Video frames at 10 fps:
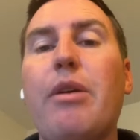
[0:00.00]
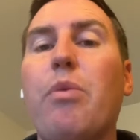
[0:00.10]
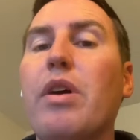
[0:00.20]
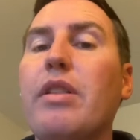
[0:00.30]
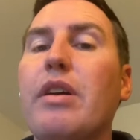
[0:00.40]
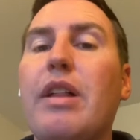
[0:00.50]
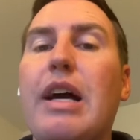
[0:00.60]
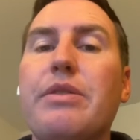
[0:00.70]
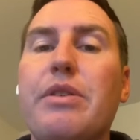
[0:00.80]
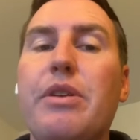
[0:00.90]
where are the
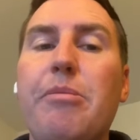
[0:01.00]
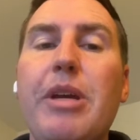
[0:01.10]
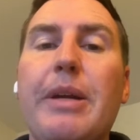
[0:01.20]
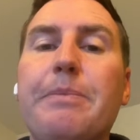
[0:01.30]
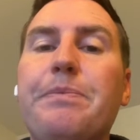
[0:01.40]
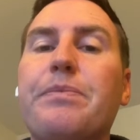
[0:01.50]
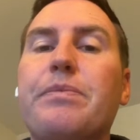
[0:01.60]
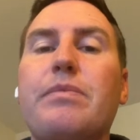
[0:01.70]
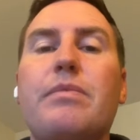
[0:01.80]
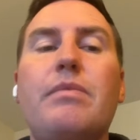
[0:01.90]
clouds going to be?
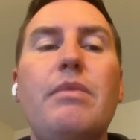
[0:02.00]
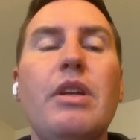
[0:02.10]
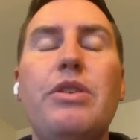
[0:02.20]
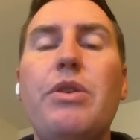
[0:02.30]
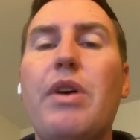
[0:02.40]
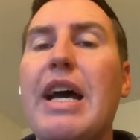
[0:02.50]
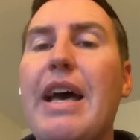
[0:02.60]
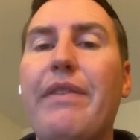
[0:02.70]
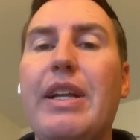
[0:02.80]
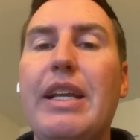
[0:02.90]
Do I
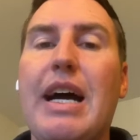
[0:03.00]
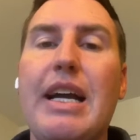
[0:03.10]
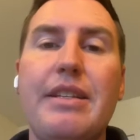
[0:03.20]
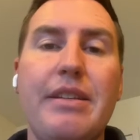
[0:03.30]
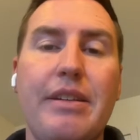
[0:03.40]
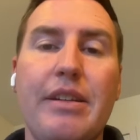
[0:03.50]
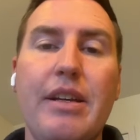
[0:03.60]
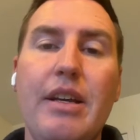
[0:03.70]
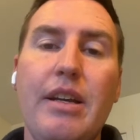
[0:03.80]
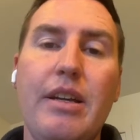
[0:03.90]
have any icing
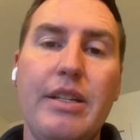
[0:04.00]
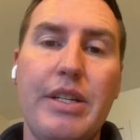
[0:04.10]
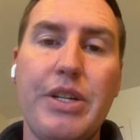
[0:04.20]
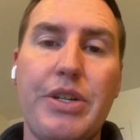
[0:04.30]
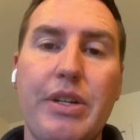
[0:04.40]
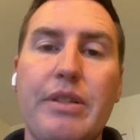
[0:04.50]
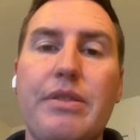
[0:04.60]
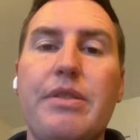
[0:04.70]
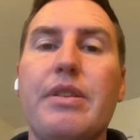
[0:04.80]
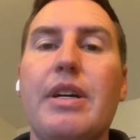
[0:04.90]

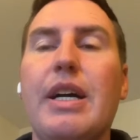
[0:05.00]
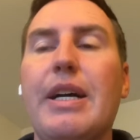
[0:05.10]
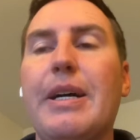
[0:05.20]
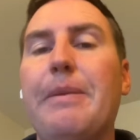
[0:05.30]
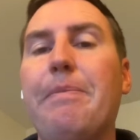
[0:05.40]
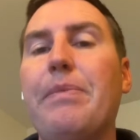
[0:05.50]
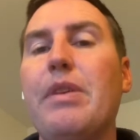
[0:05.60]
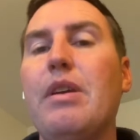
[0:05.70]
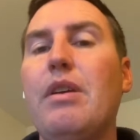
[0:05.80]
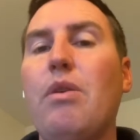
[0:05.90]
conditions?
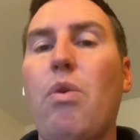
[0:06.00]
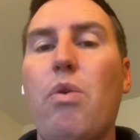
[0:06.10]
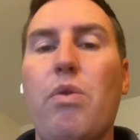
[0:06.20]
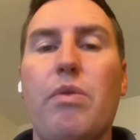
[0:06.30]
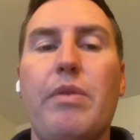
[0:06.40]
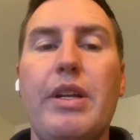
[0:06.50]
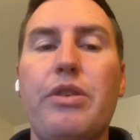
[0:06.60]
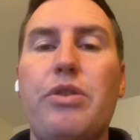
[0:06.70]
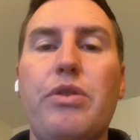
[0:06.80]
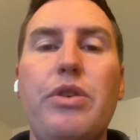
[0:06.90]
Or in
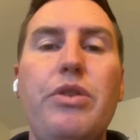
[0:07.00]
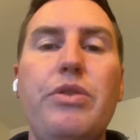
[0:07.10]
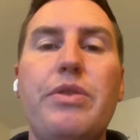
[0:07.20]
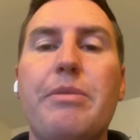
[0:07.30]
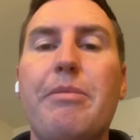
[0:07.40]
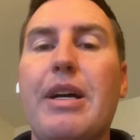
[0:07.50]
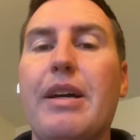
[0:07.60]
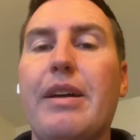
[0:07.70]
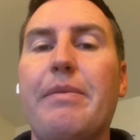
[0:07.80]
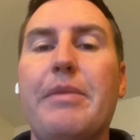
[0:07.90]
cruise, am
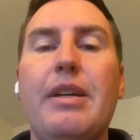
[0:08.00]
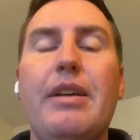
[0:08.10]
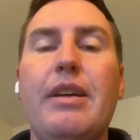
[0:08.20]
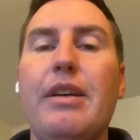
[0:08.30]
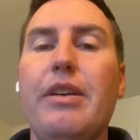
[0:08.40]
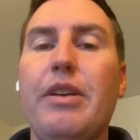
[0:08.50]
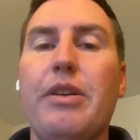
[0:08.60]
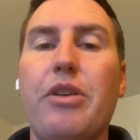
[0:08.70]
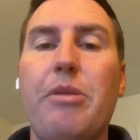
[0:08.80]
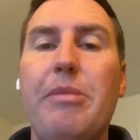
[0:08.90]
I,
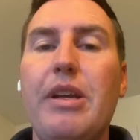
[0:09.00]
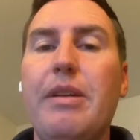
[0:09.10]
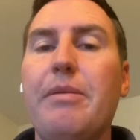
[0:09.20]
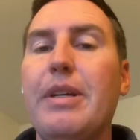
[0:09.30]
going to be